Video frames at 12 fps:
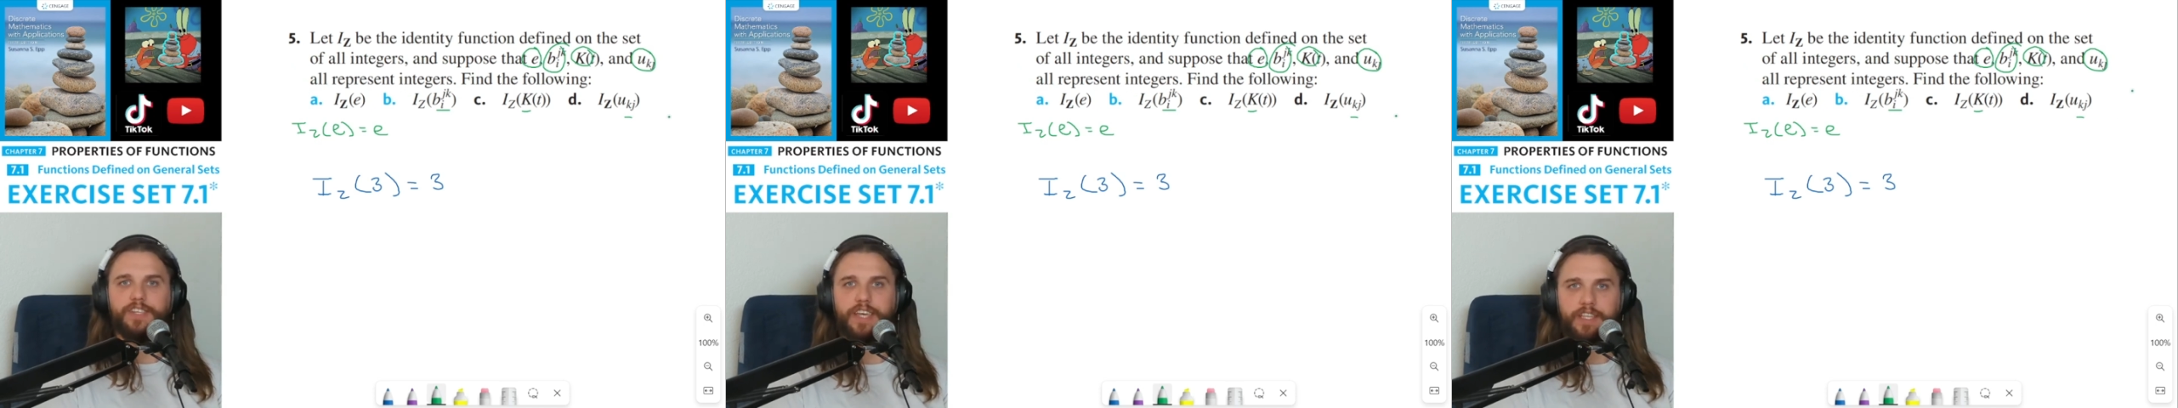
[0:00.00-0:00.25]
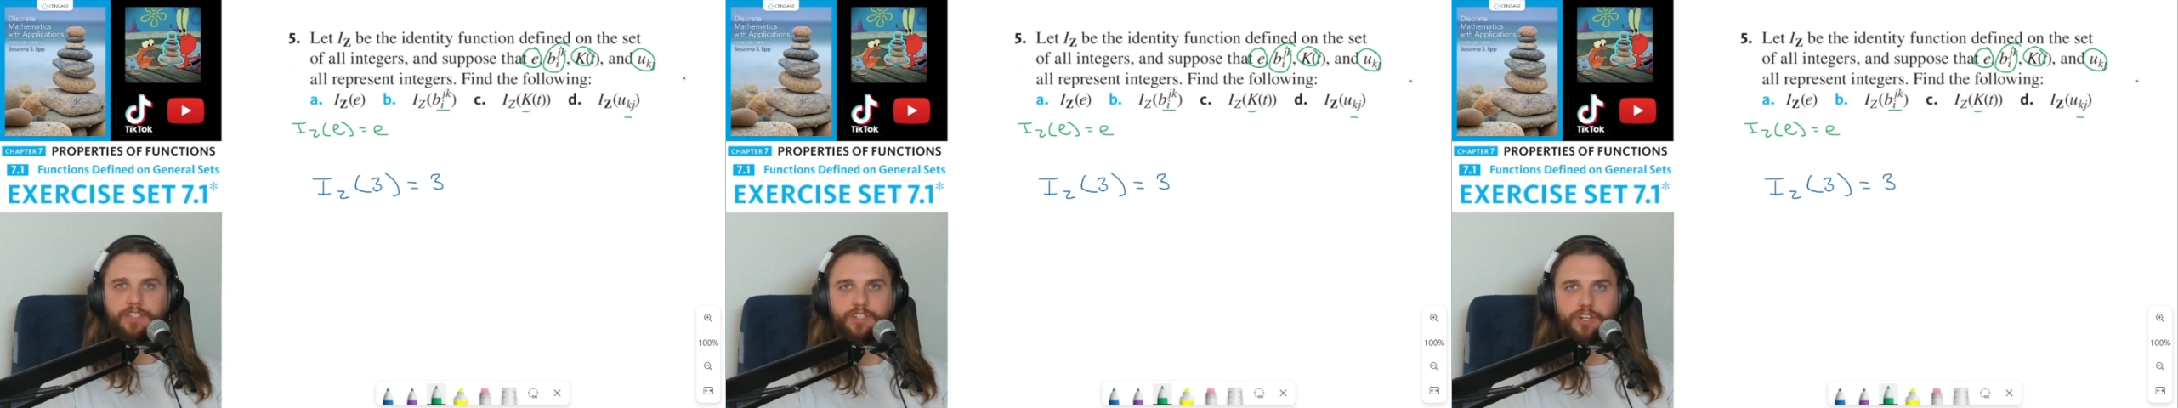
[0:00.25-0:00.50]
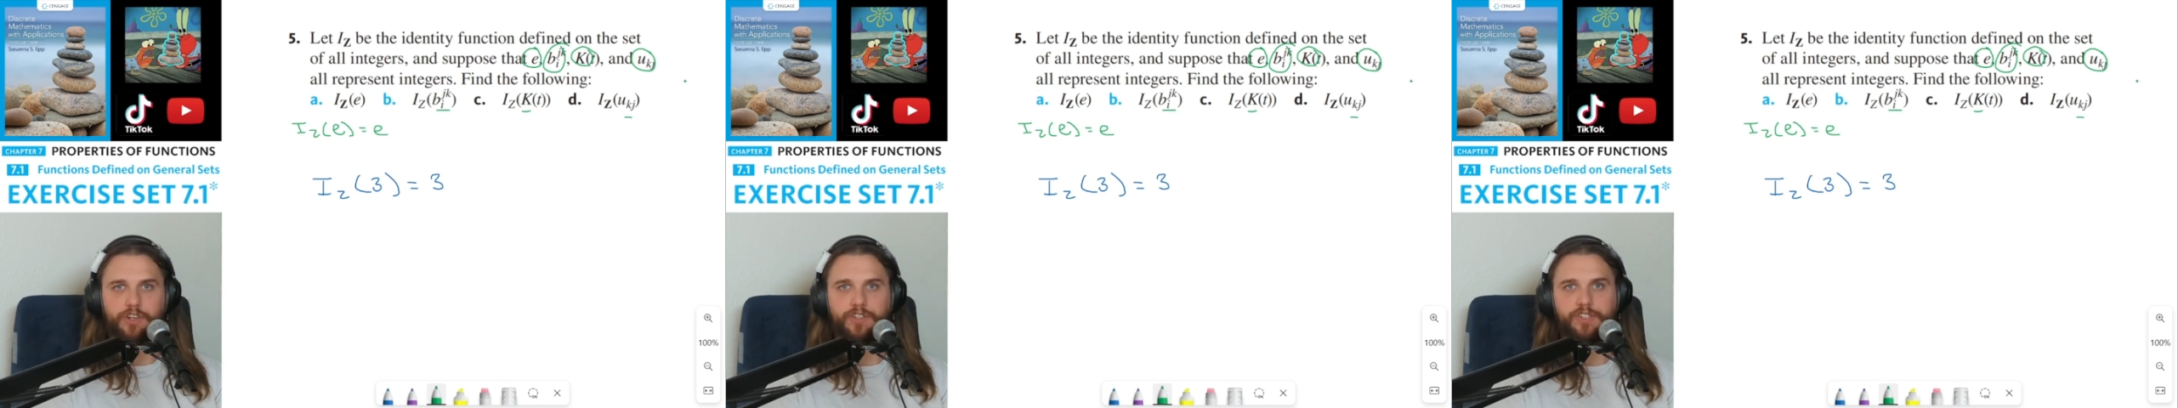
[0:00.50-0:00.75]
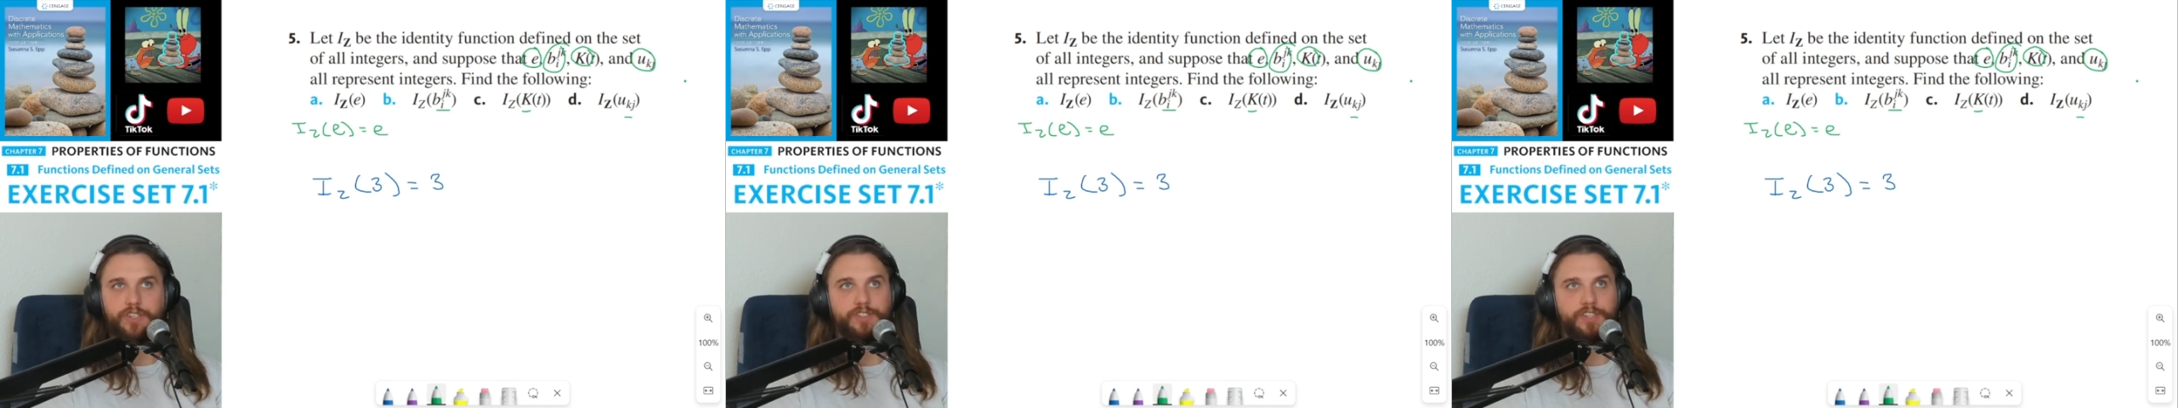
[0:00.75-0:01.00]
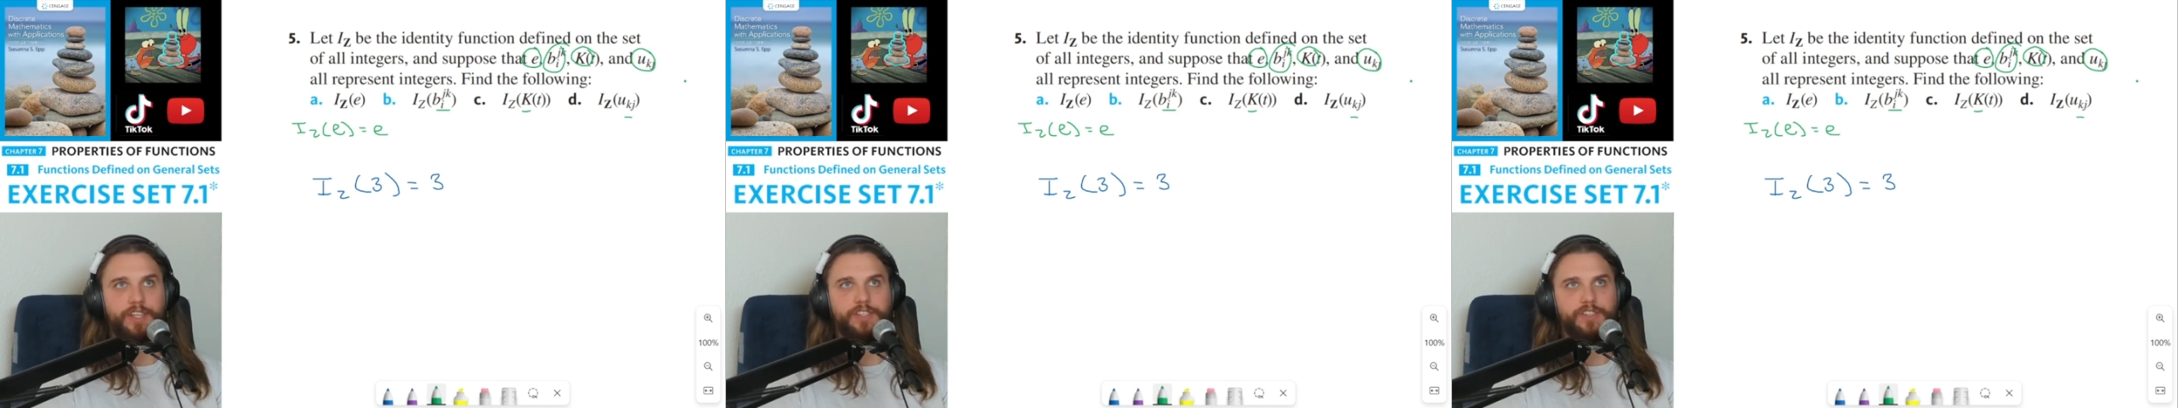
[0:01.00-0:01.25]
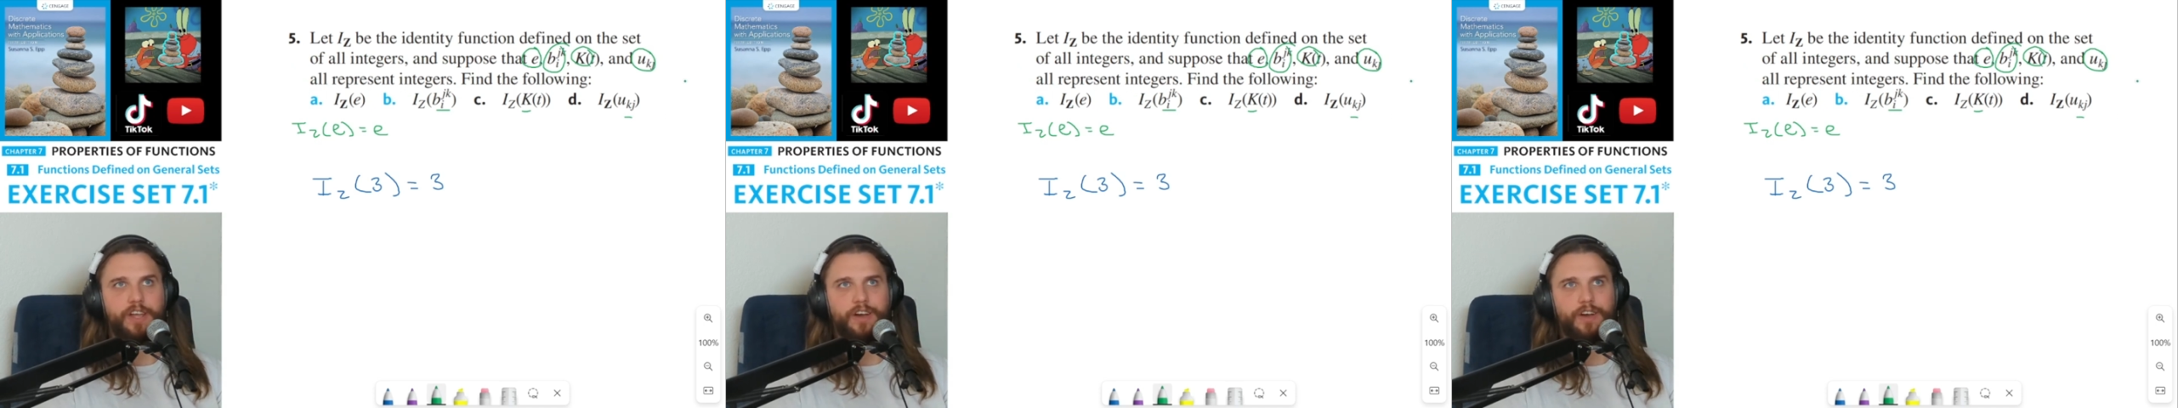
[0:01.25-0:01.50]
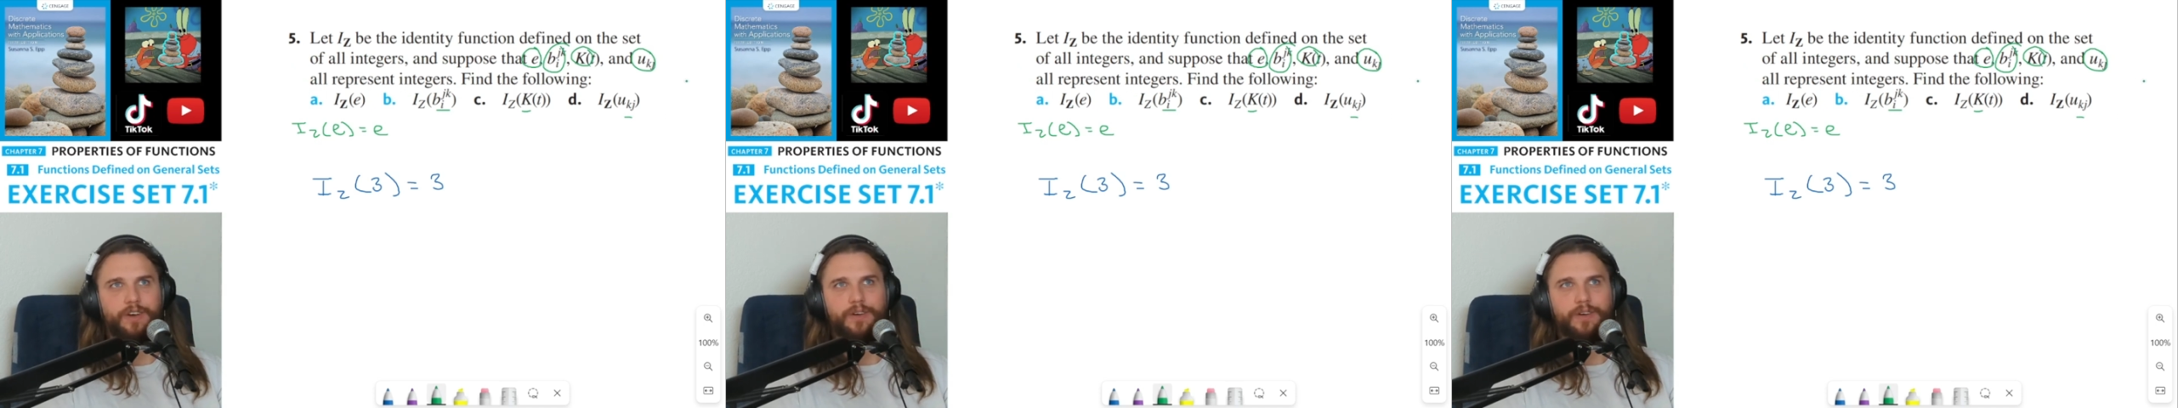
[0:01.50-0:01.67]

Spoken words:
integers since they're